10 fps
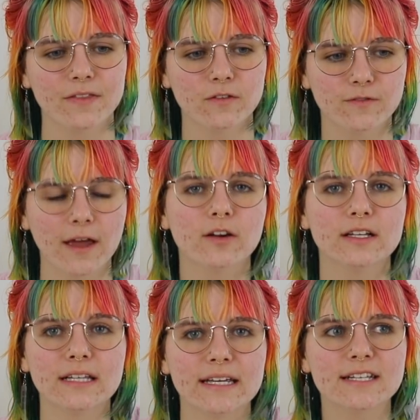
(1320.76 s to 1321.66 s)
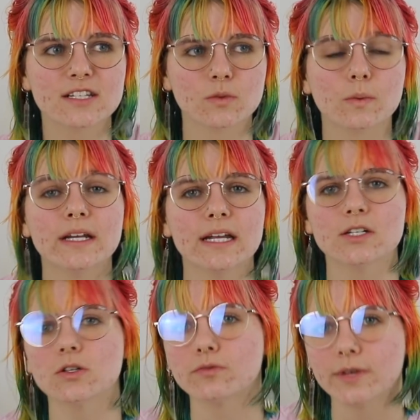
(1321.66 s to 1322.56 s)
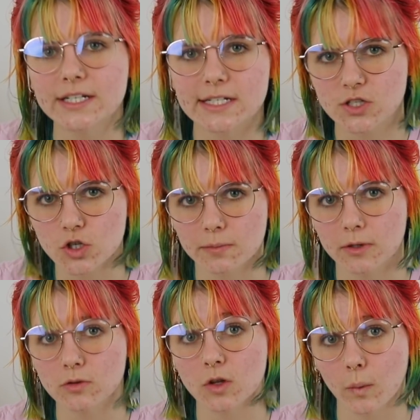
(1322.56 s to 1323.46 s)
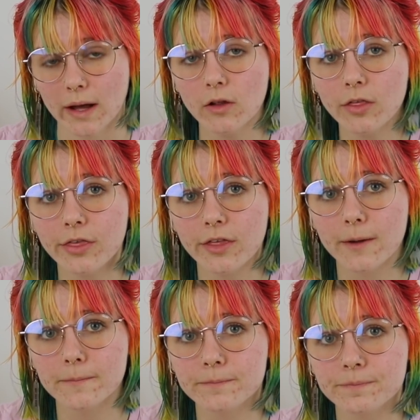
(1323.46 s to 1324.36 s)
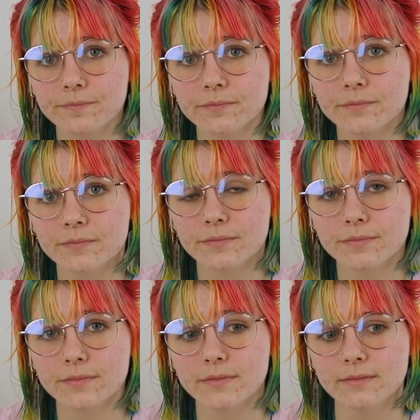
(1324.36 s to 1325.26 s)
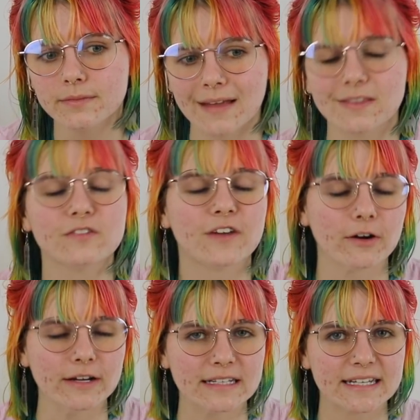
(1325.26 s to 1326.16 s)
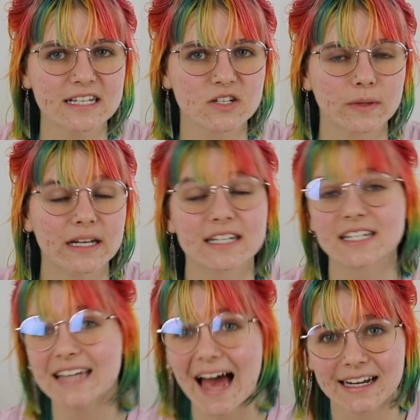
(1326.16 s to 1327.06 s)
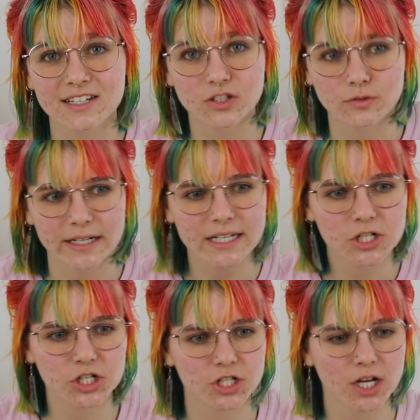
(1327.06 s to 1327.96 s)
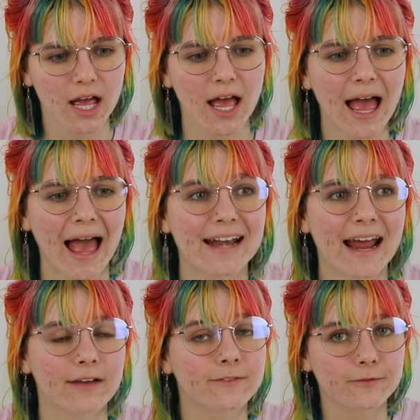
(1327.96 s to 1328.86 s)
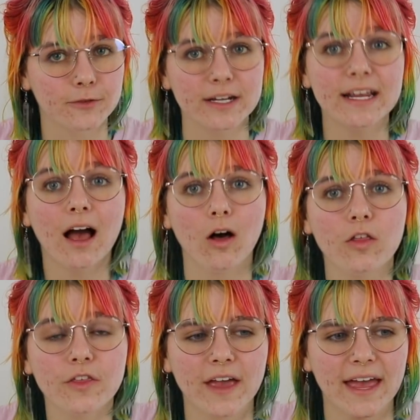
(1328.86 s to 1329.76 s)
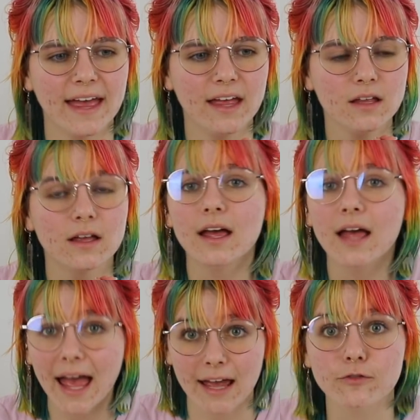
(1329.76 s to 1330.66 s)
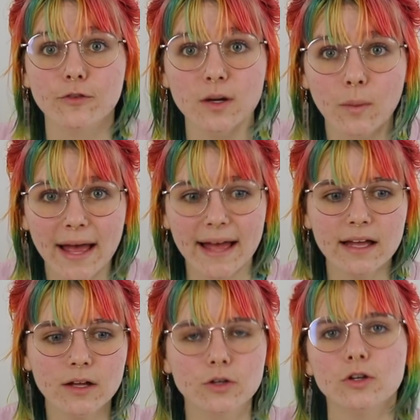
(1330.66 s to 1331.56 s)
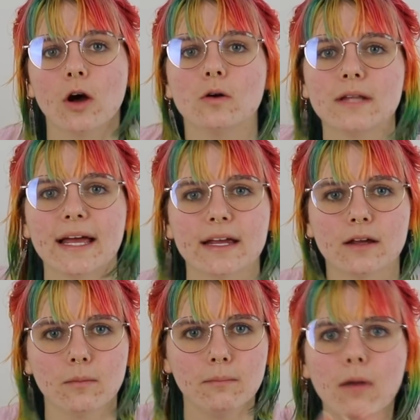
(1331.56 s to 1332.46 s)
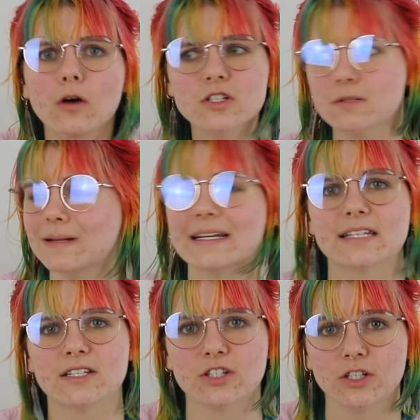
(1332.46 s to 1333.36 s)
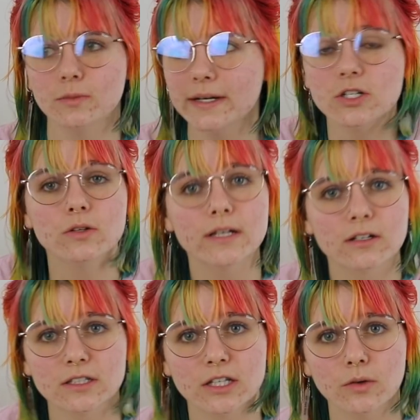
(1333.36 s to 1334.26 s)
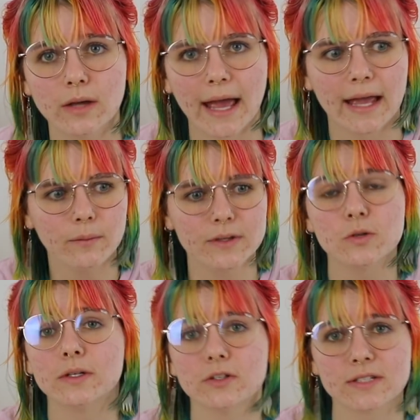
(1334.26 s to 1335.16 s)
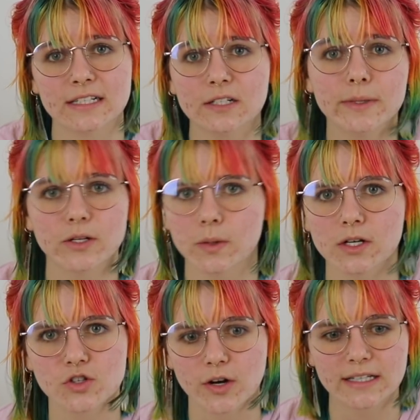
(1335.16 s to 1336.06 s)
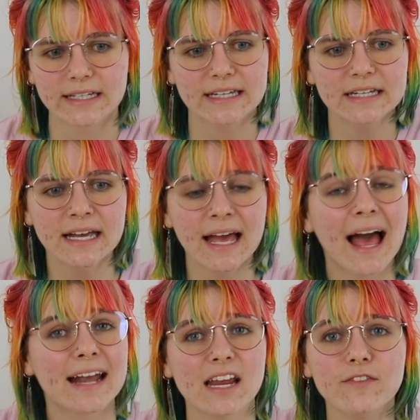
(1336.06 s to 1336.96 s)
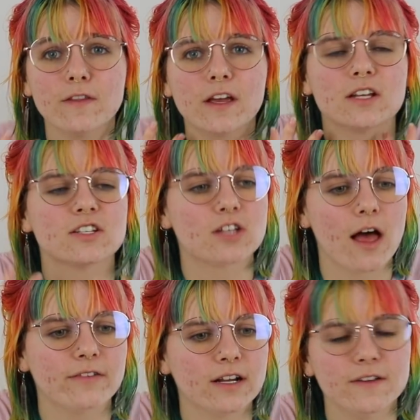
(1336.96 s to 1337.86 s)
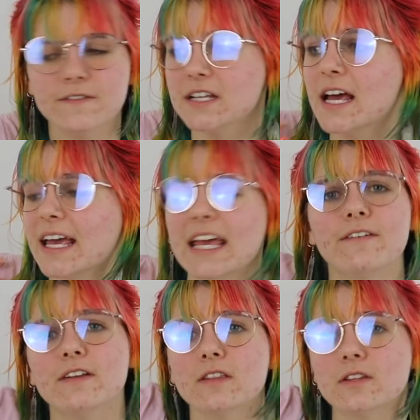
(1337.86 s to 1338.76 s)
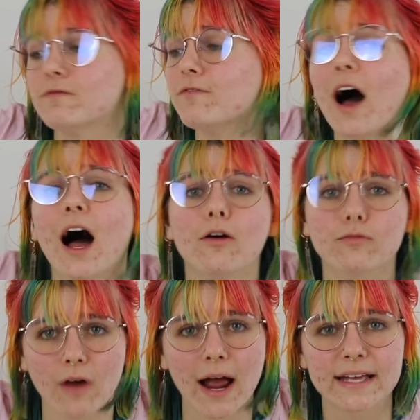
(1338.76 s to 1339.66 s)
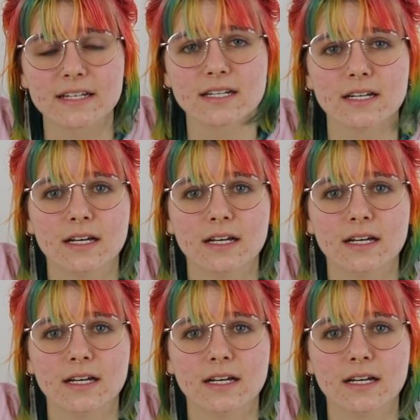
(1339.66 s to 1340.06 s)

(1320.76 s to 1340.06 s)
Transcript: the very least, we need to redistribute the wealth. At the very least, we need to tax the rich and have free healthcare everywhere, you know, like most places do. We do here in the UK, we do in New Zealand, we do in Australia, and even the conservatives, even the far right,